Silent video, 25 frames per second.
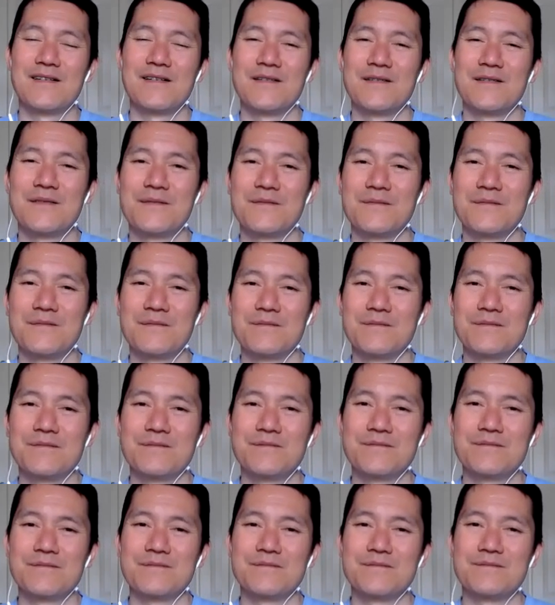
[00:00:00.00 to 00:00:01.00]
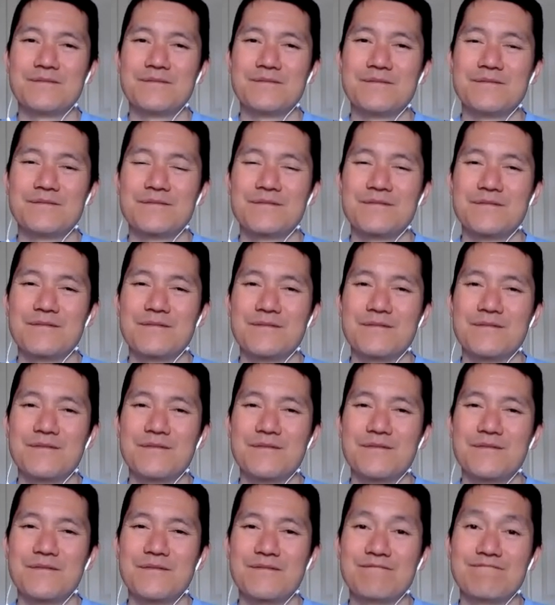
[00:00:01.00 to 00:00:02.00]

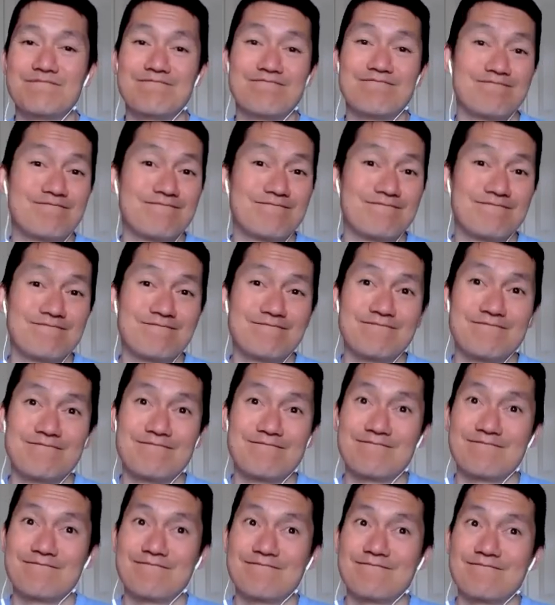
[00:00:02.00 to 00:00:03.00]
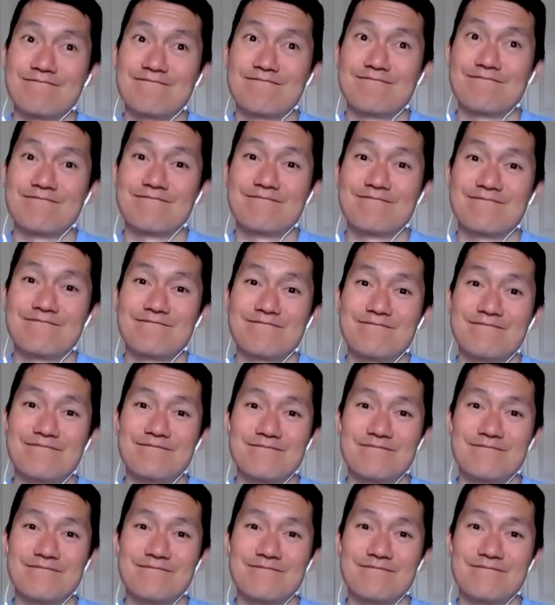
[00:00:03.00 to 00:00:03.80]
[no speech]